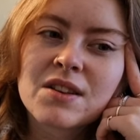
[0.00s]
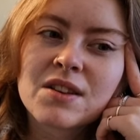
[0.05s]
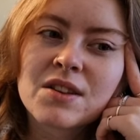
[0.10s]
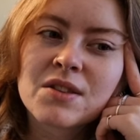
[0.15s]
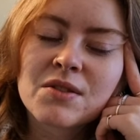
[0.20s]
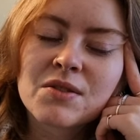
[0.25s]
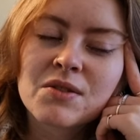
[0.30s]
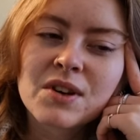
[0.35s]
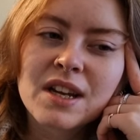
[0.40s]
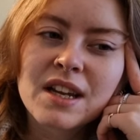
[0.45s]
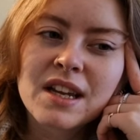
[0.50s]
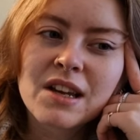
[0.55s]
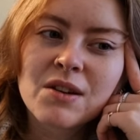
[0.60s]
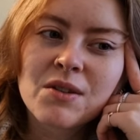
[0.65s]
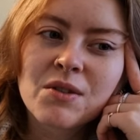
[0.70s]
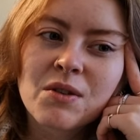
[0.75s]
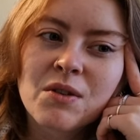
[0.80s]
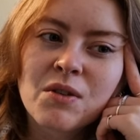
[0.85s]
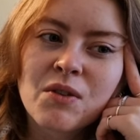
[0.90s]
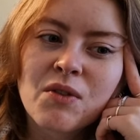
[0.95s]
3
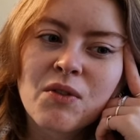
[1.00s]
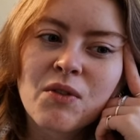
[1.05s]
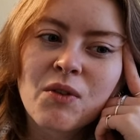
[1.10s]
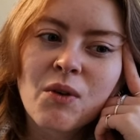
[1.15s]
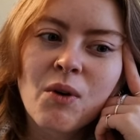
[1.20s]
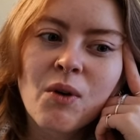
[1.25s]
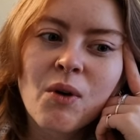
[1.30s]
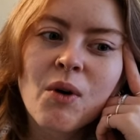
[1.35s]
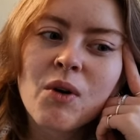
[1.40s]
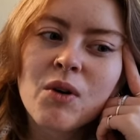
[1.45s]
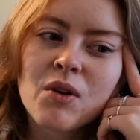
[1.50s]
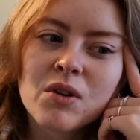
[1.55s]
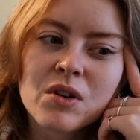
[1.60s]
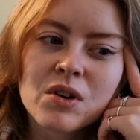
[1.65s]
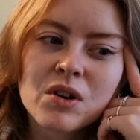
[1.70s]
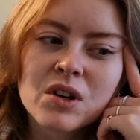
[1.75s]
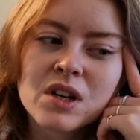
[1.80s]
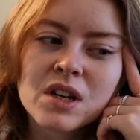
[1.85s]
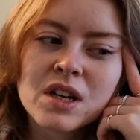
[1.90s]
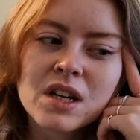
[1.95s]
or 4
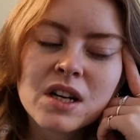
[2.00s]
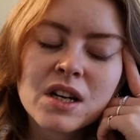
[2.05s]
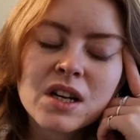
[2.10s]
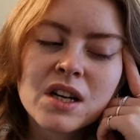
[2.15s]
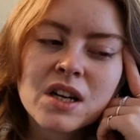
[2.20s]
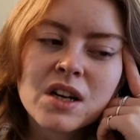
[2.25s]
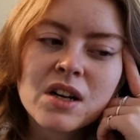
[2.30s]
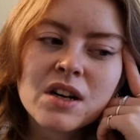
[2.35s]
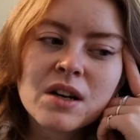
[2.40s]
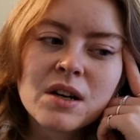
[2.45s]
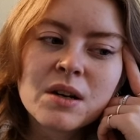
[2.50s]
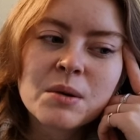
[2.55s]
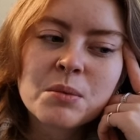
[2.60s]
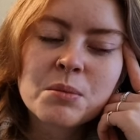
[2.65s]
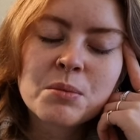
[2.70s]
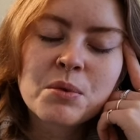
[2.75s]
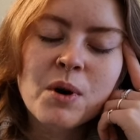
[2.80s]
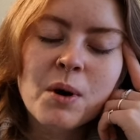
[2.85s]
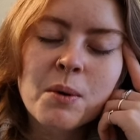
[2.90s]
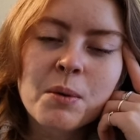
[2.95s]

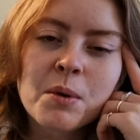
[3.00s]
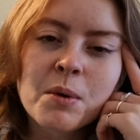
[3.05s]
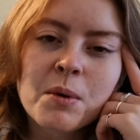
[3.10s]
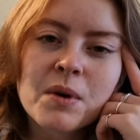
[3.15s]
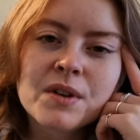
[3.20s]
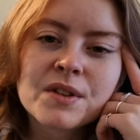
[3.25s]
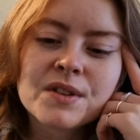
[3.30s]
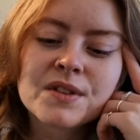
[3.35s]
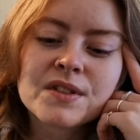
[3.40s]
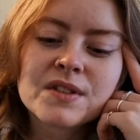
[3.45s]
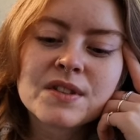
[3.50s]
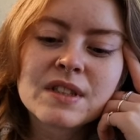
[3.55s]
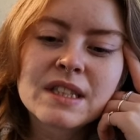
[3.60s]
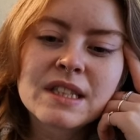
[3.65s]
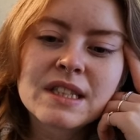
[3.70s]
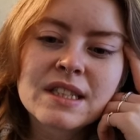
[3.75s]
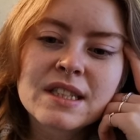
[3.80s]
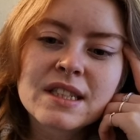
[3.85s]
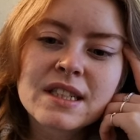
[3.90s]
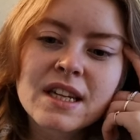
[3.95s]
proper
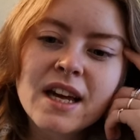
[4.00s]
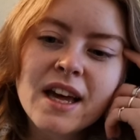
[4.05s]
ones,